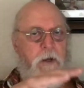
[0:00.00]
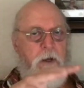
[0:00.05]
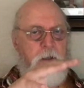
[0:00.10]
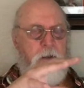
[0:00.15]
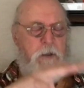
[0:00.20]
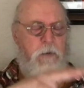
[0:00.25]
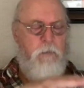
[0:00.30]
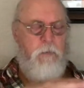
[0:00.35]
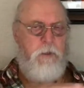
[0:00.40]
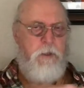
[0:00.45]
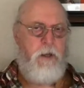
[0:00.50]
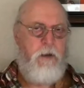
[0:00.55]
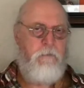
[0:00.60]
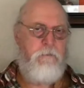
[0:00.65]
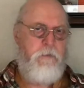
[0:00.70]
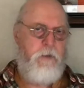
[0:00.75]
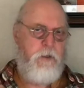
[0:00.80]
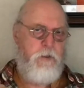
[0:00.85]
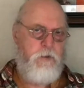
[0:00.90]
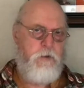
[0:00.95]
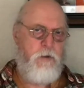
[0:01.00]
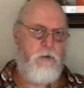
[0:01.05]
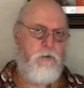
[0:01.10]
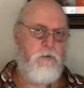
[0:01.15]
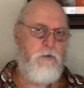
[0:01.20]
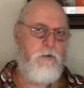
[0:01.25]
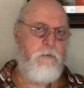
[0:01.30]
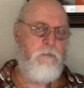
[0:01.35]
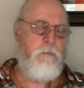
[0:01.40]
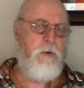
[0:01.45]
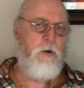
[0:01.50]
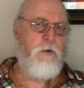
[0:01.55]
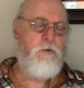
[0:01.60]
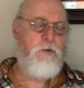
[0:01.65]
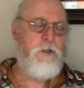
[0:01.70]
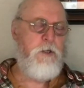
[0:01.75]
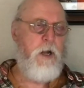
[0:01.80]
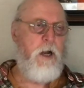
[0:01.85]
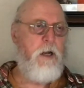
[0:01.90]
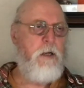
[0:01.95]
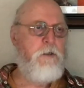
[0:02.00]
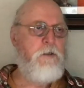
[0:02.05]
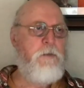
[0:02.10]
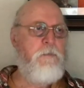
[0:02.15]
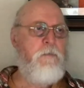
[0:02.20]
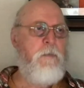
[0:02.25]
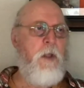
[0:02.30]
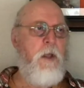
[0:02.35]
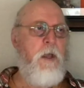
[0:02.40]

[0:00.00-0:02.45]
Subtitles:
and then we'd have interns and postdocs.